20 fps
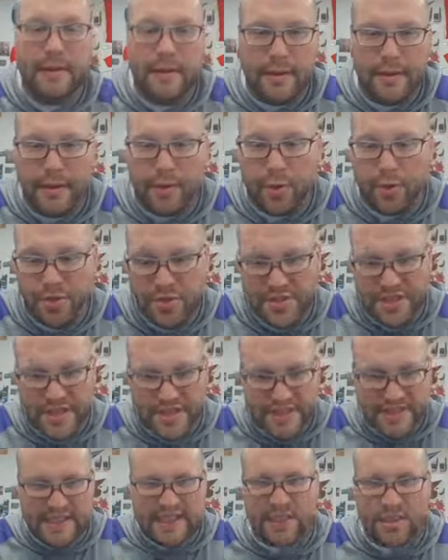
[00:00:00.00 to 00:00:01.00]
in order to
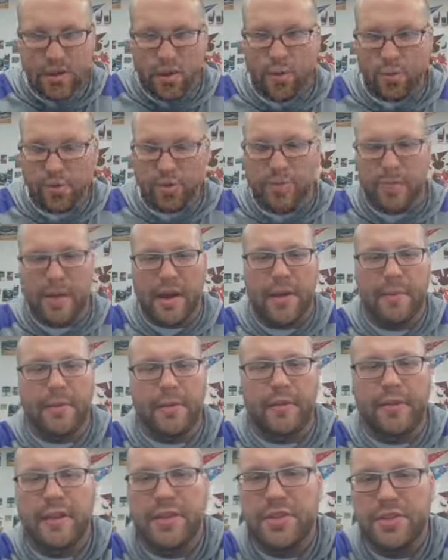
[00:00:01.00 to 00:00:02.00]
get the total
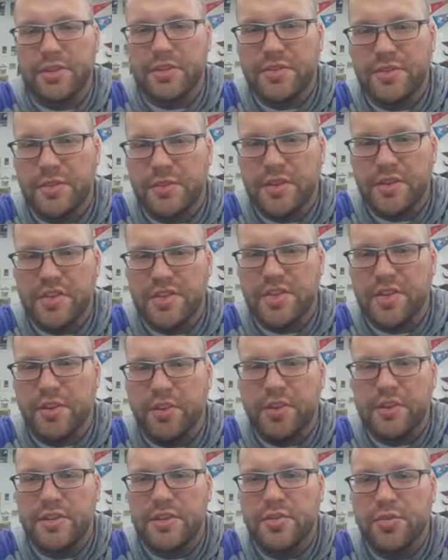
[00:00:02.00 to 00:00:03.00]
population. So this
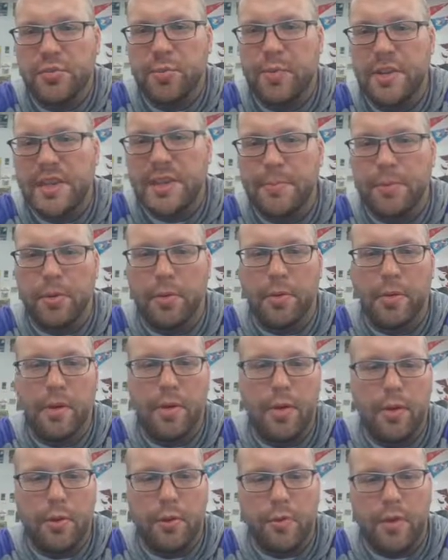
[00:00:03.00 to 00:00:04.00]
32 people
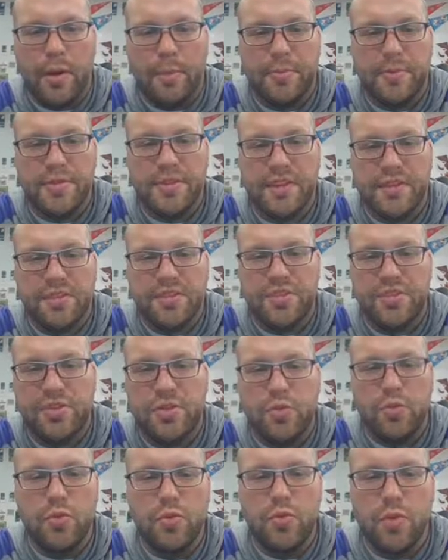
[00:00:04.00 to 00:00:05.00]
represents
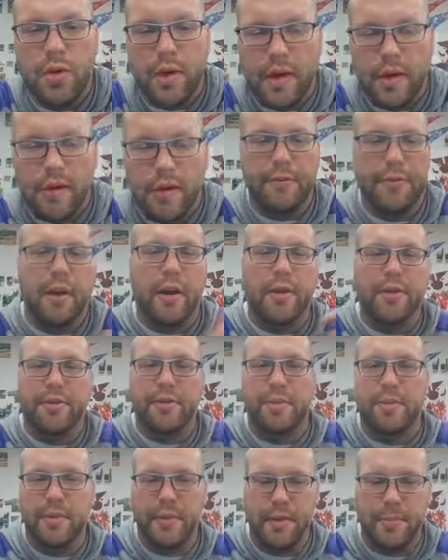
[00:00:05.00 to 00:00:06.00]
2 of the
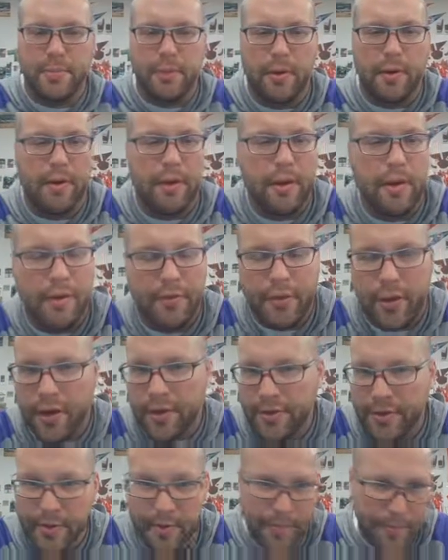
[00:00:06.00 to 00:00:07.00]
100 people of the
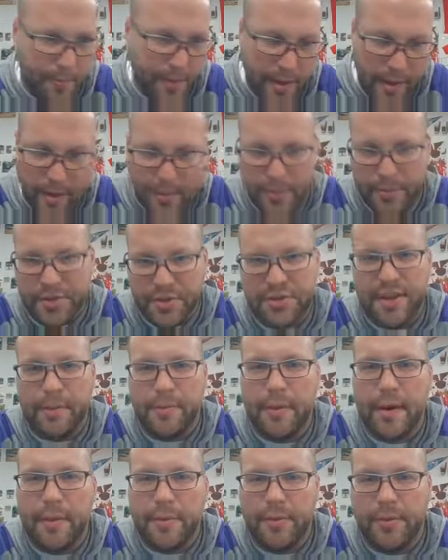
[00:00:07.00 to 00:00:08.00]
100%
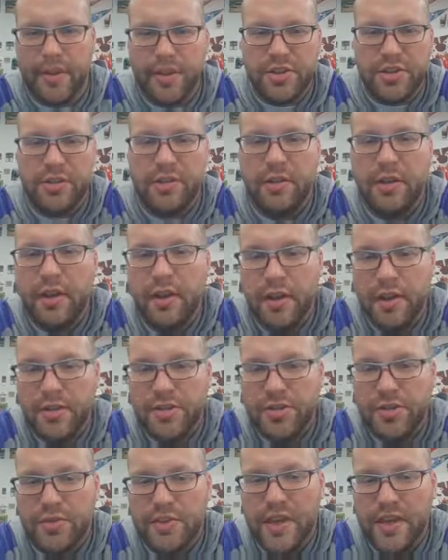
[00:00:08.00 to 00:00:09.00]
population.
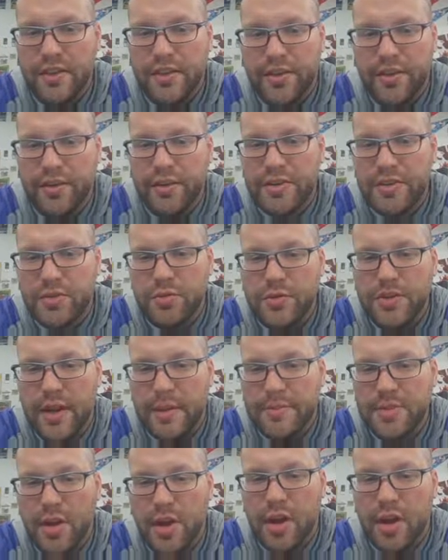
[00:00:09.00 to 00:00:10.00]
So take 32
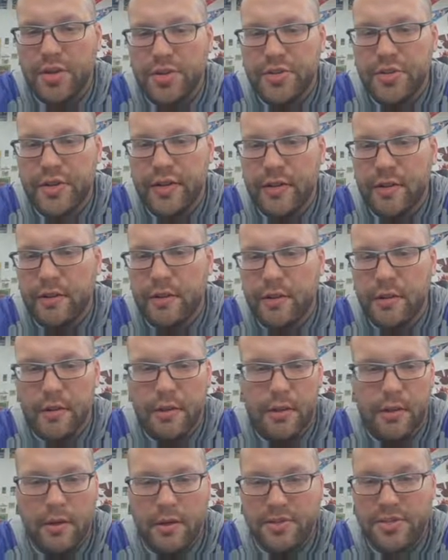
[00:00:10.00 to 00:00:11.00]
times 100,
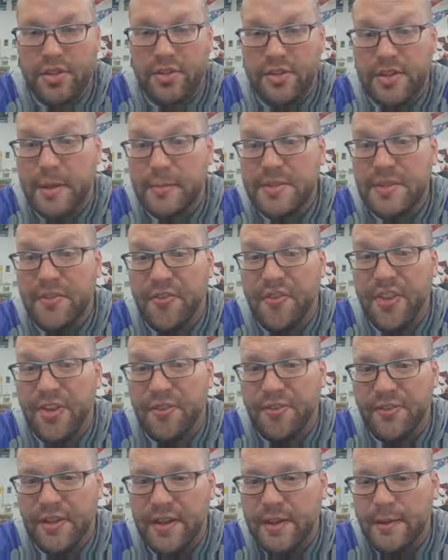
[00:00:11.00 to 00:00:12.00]
or sorry, times
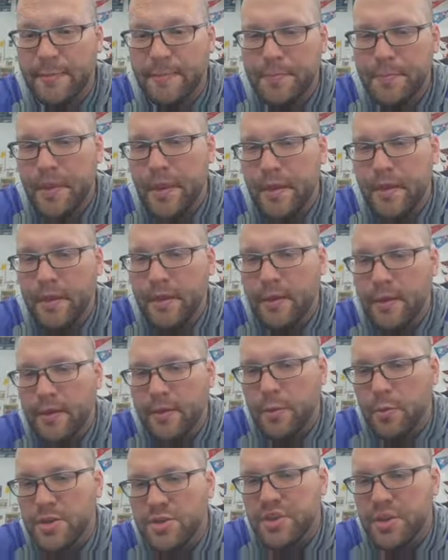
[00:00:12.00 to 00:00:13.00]
50,
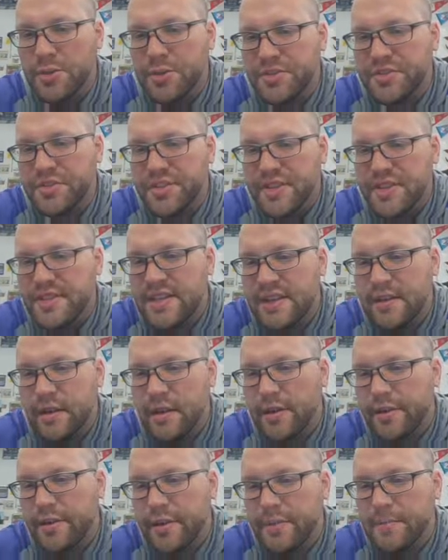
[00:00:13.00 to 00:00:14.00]
which equals
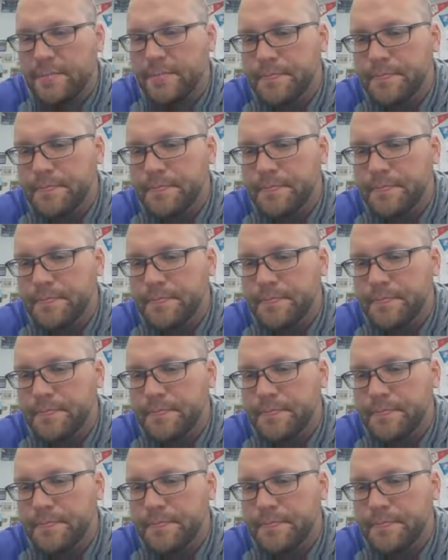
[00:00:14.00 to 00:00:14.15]
1600,